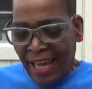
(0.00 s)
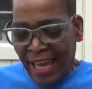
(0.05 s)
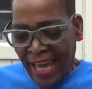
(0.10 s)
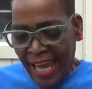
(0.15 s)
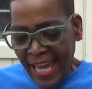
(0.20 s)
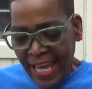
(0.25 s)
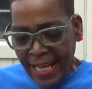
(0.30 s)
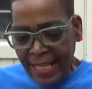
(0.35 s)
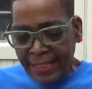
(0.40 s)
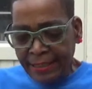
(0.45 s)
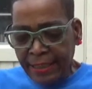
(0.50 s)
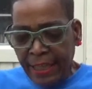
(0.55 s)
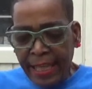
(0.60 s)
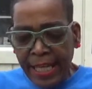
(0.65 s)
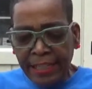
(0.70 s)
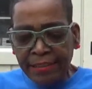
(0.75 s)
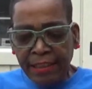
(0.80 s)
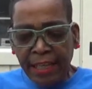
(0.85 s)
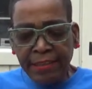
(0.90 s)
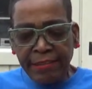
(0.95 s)
And
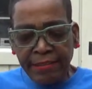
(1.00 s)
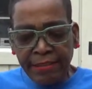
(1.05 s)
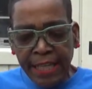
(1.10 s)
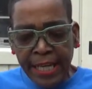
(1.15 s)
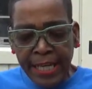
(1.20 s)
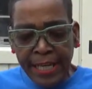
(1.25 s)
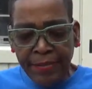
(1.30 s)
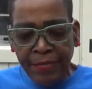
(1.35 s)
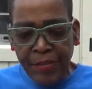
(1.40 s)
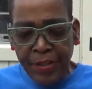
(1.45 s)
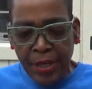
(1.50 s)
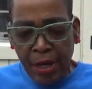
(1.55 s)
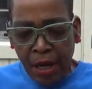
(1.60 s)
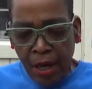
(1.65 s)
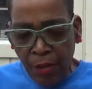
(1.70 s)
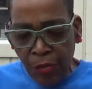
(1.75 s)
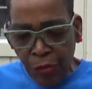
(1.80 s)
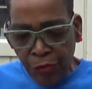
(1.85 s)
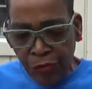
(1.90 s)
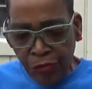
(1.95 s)
as I said, the
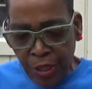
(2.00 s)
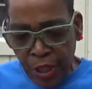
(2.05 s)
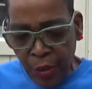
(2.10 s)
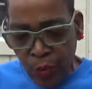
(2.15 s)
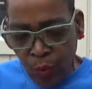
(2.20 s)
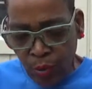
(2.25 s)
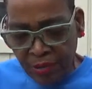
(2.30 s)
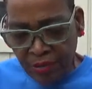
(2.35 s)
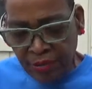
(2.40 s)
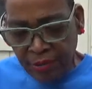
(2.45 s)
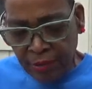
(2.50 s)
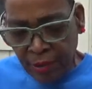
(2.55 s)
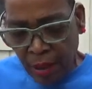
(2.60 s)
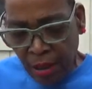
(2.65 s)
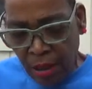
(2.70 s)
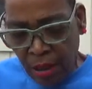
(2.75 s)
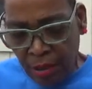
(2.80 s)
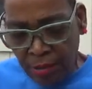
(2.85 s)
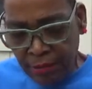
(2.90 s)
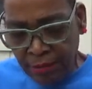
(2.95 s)
other thing was
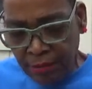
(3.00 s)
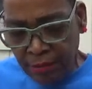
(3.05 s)
uh,